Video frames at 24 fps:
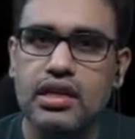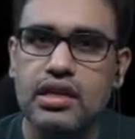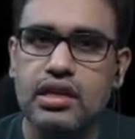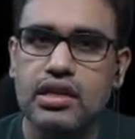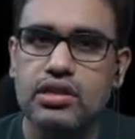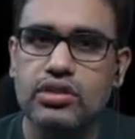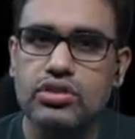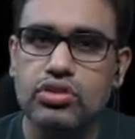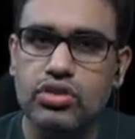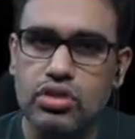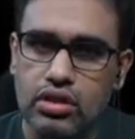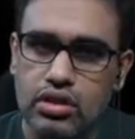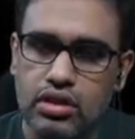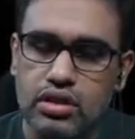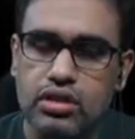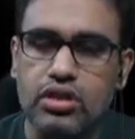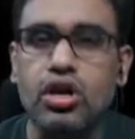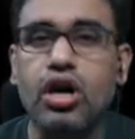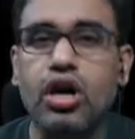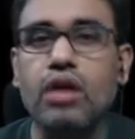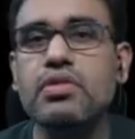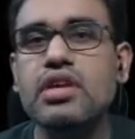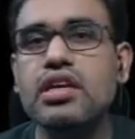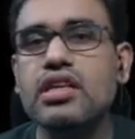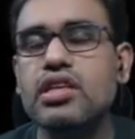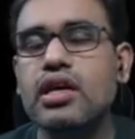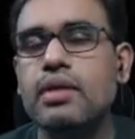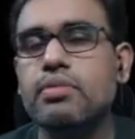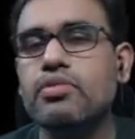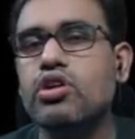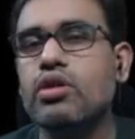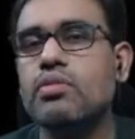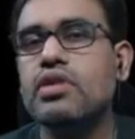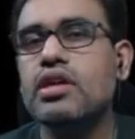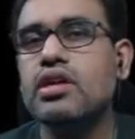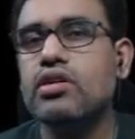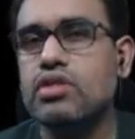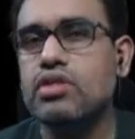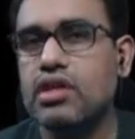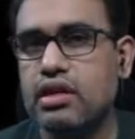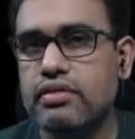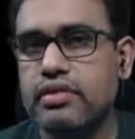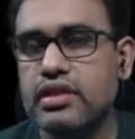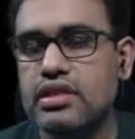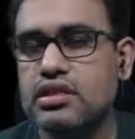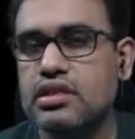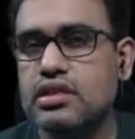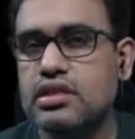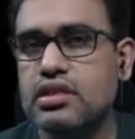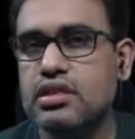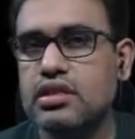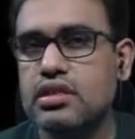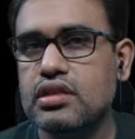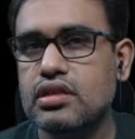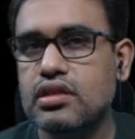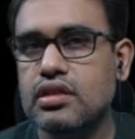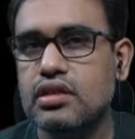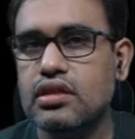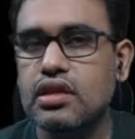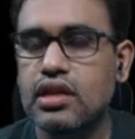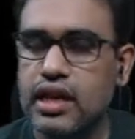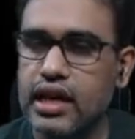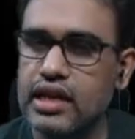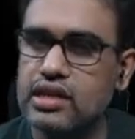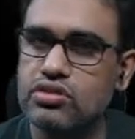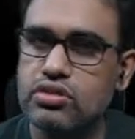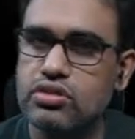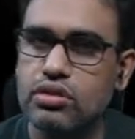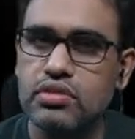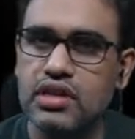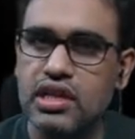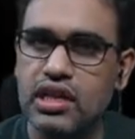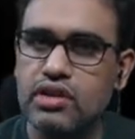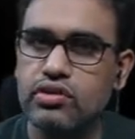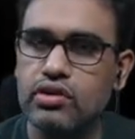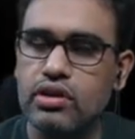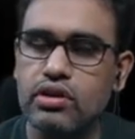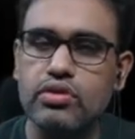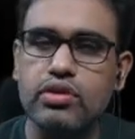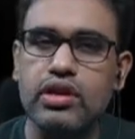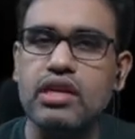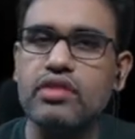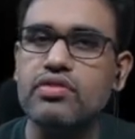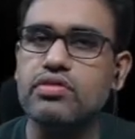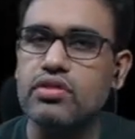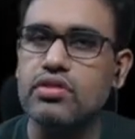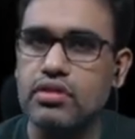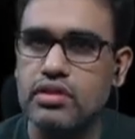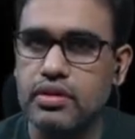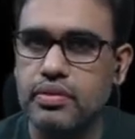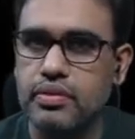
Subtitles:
So normally the abdominal aorta, which lies from T12 to L4,